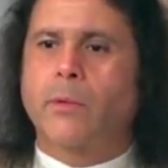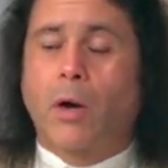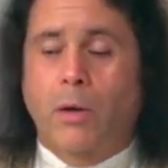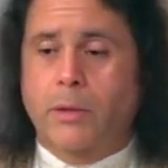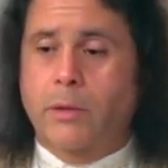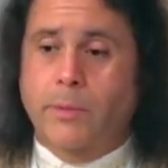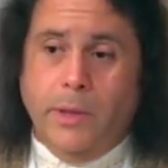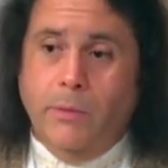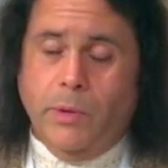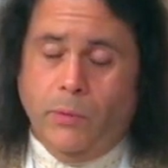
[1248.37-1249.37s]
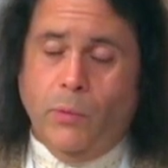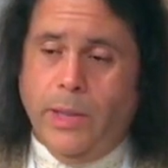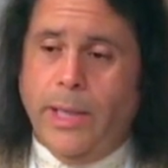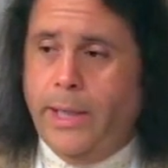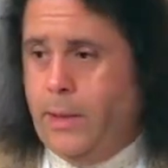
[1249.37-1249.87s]
Ultimately,
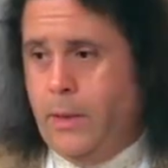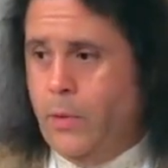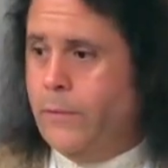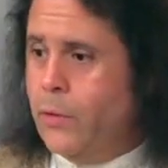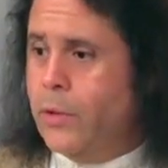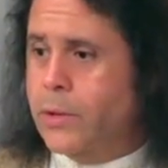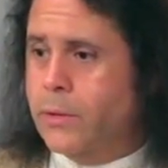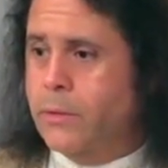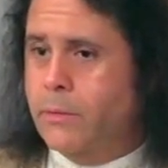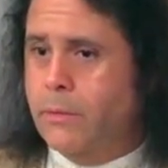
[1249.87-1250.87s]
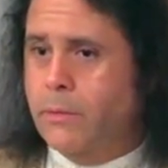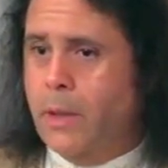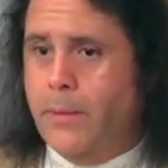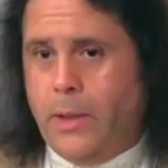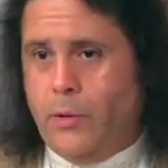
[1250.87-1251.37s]
will I eat them? Well, of course.
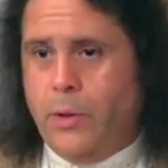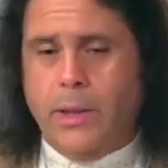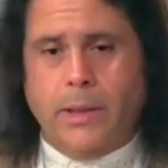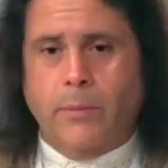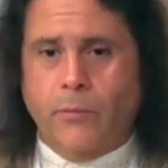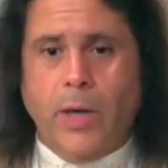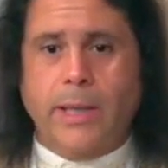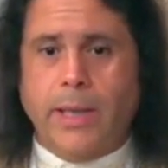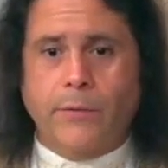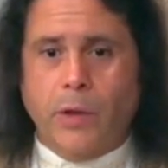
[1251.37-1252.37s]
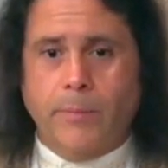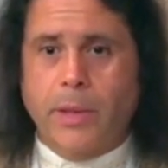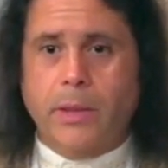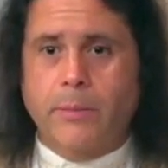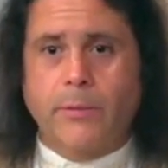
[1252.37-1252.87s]
I'm not going to let them rot after I
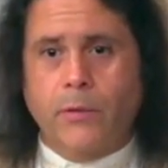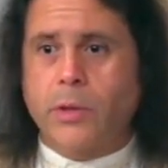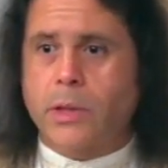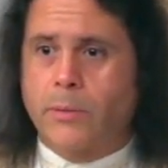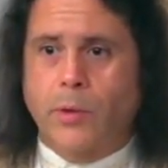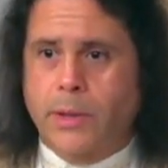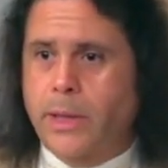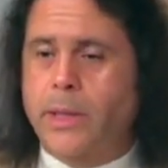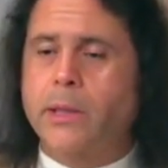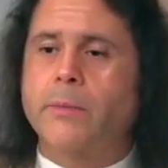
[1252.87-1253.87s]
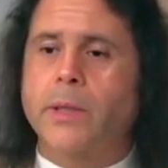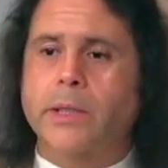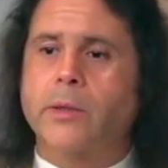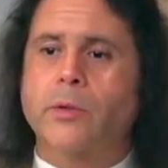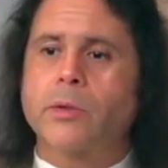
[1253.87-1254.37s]
pick them. Of course, I'm going to eat them.
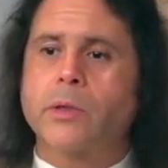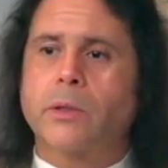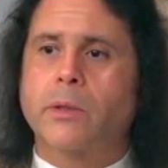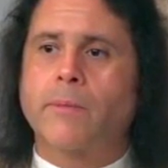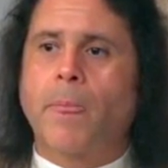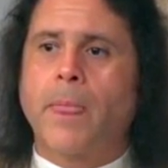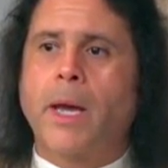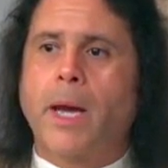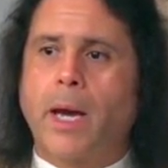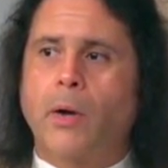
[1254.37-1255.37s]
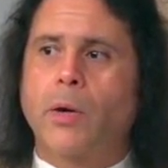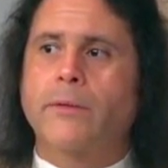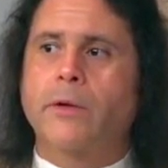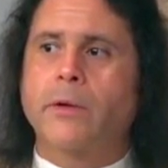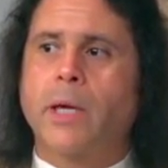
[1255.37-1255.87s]
That's understood.
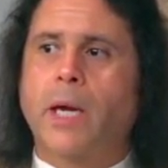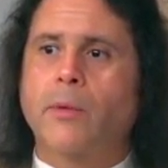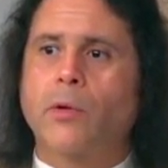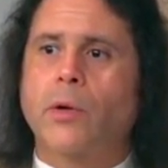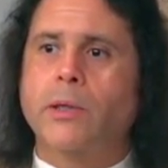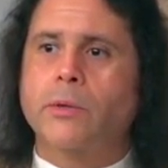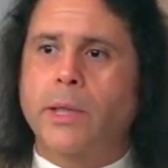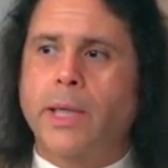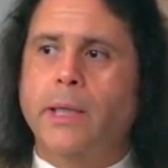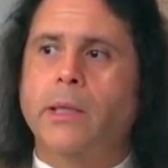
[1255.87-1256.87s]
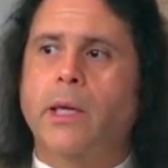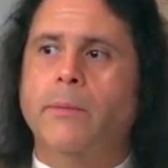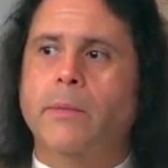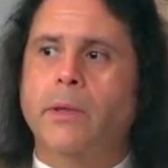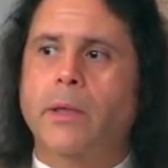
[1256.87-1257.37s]
However, I'm going to eat
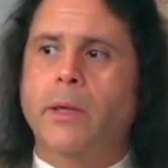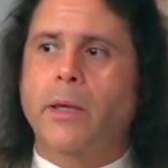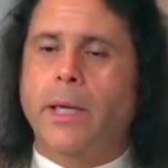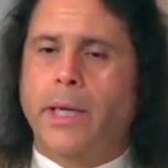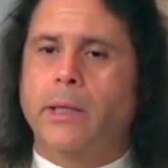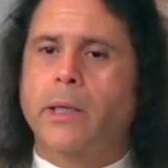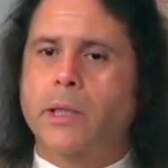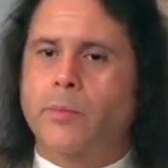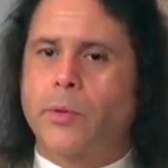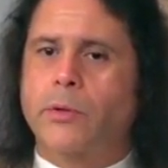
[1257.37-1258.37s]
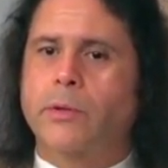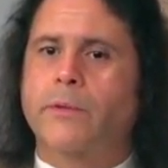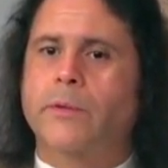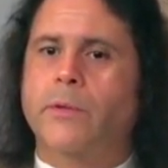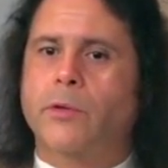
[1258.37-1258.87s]
them in a spirit
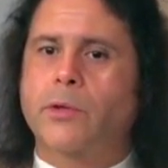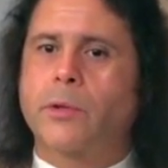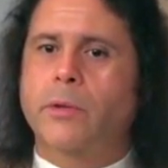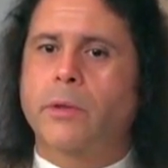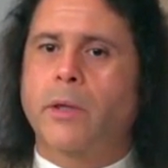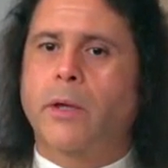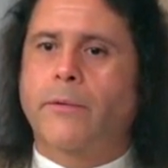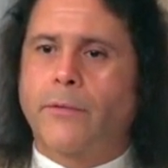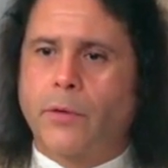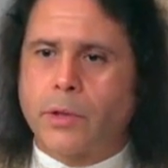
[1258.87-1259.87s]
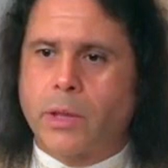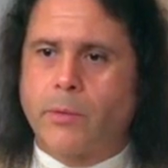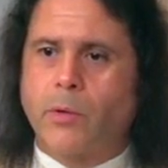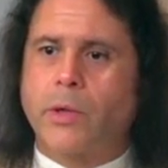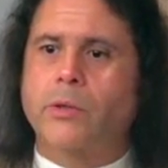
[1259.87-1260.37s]
of devotion. First,
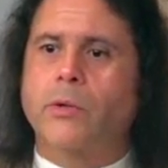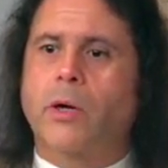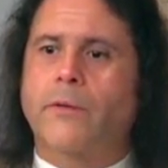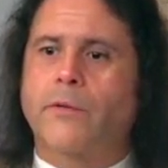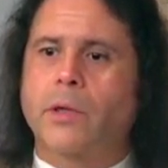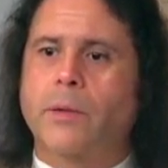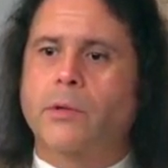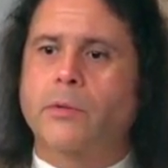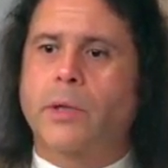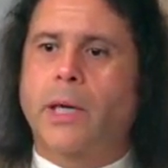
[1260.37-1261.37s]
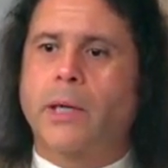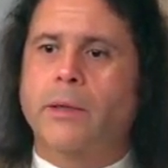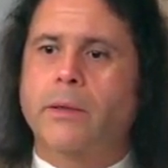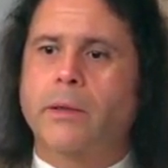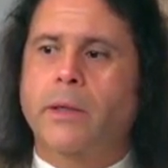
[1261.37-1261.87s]
I'm going to offer them to
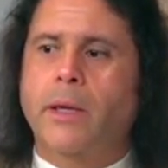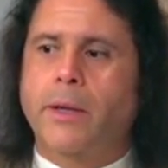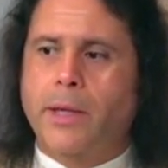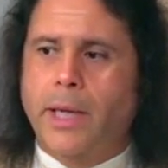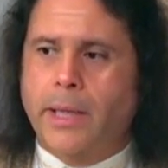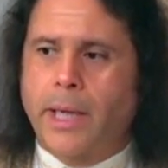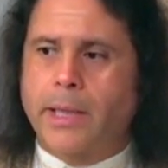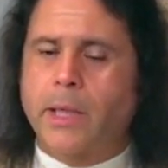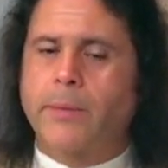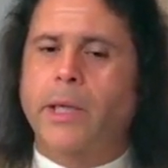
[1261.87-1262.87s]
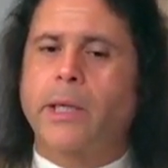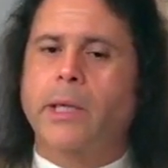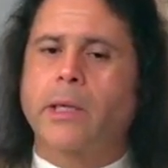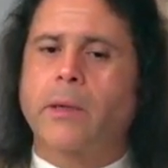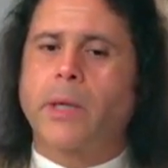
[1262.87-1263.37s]
God. Then, as I'm
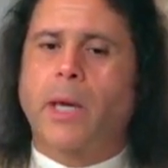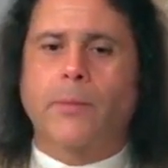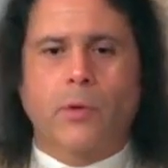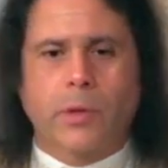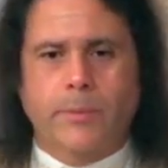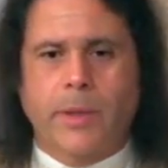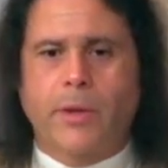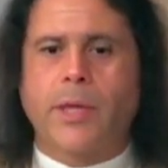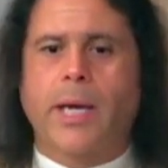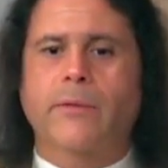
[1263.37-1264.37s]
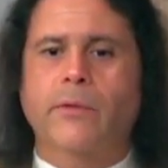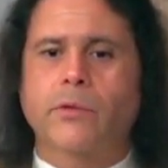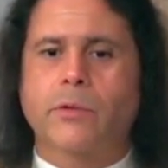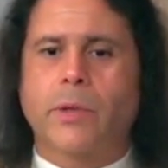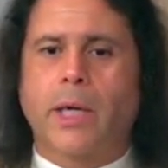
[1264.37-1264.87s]
eating them, I'm going to be thankful to